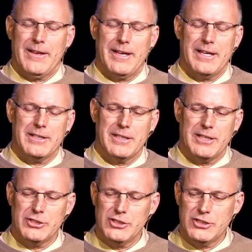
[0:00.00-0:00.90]
And
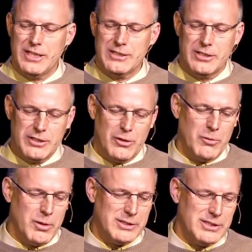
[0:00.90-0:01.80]
she says,
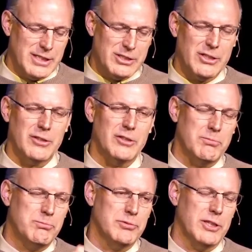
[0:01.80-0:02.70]
one
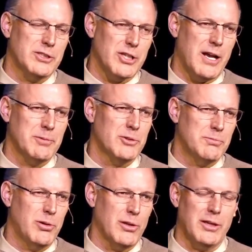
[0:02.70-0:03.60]
station they'd stop and do
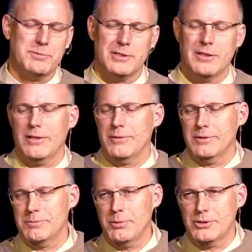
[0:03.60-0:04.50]
pull-ups, and another
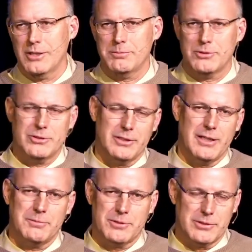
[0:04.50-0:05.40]
one is push-ups or
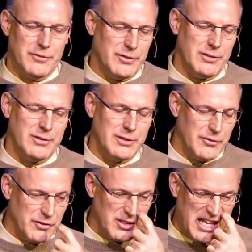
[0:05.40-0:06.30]
sit-ups or
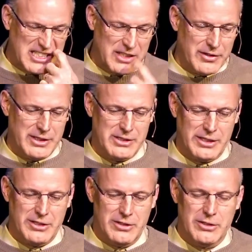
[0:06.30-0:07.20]
different activities
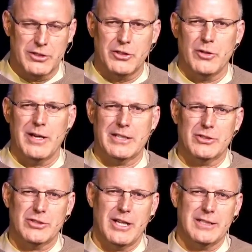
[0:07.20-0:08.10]
they could do,
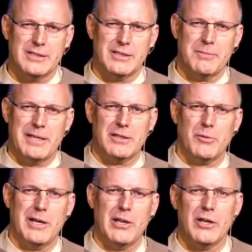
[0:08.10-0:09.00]
exercises they make
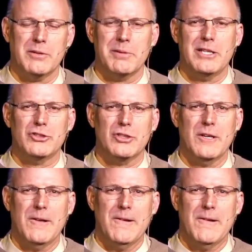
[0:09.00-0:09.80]
their way along the beach.